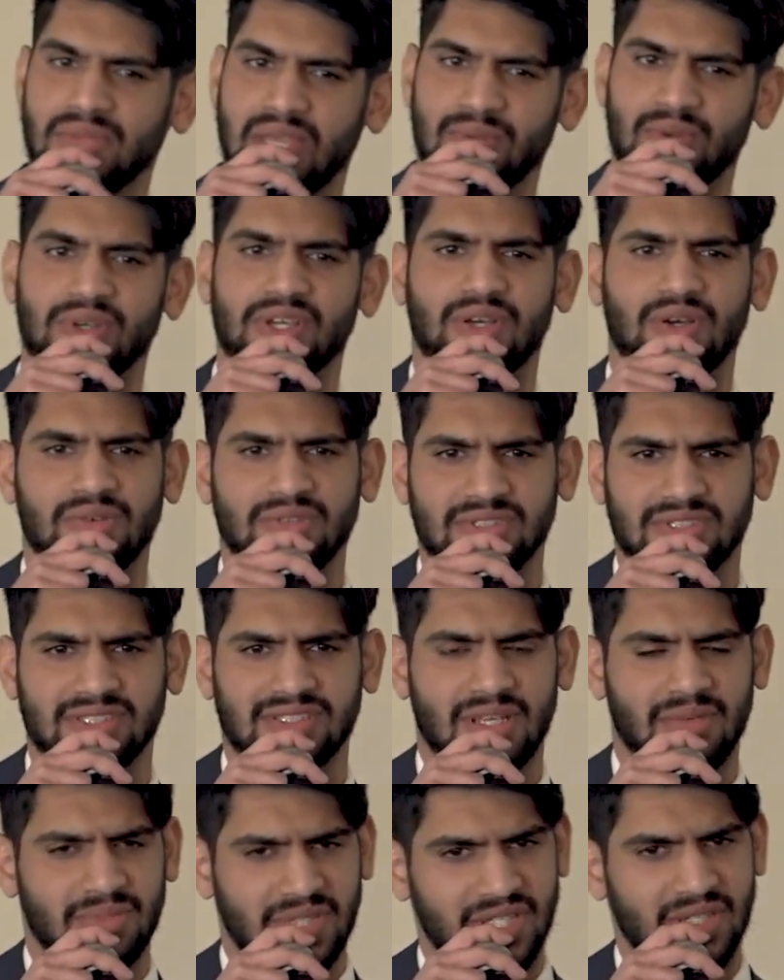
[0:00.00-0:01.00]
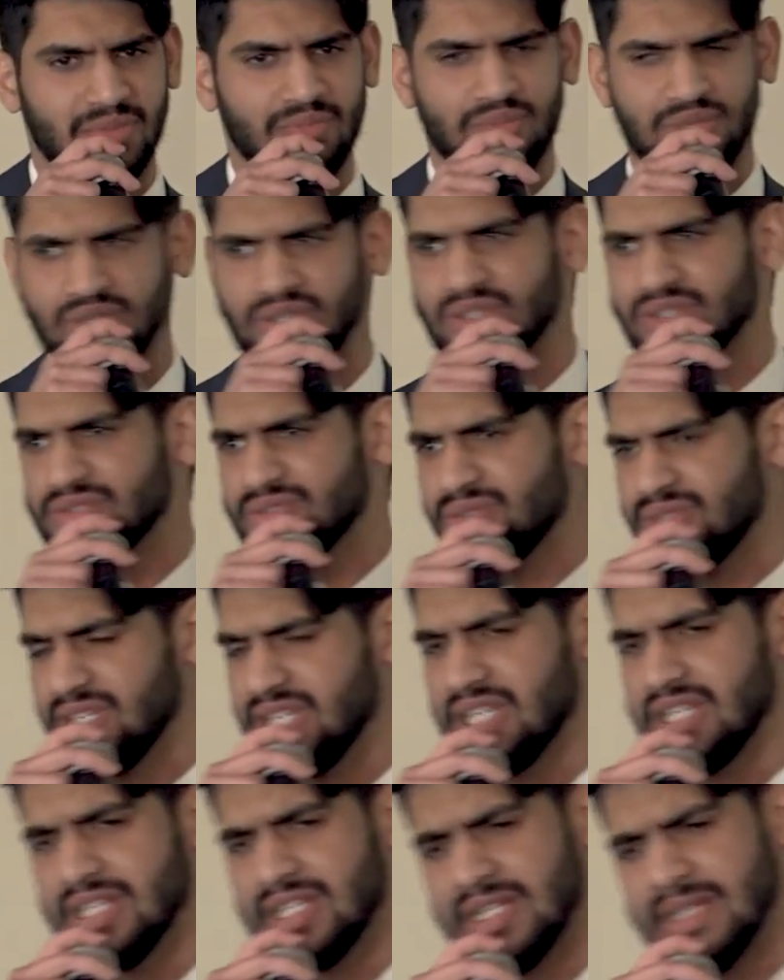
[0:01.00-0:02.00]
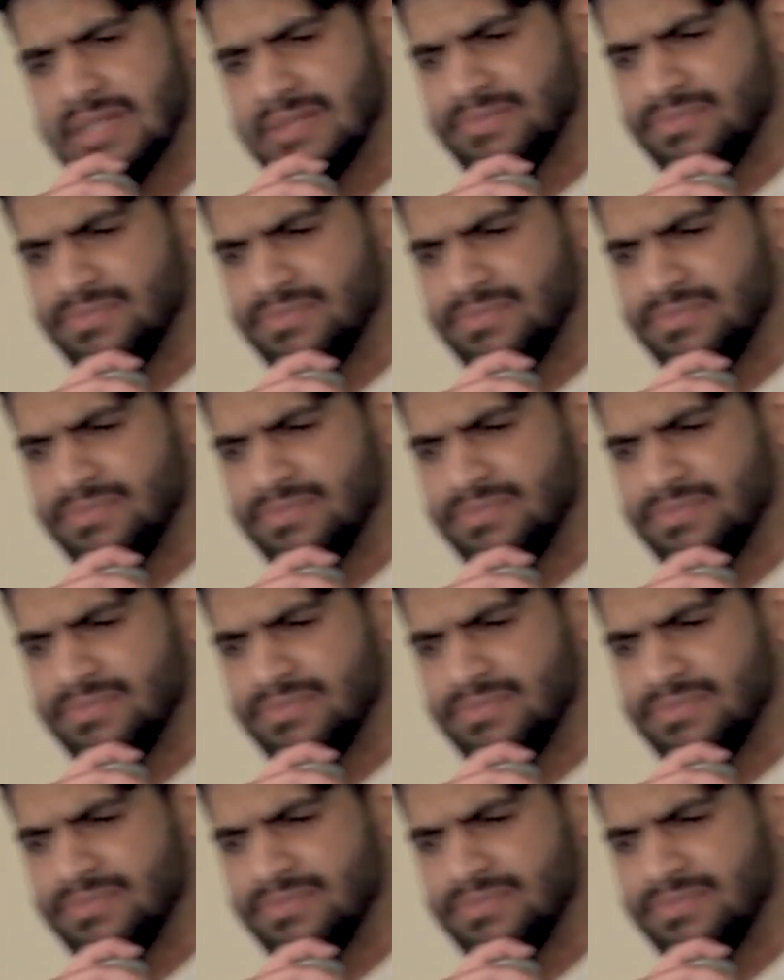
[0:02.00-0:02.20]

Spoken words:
maybe I'll go into something computers related.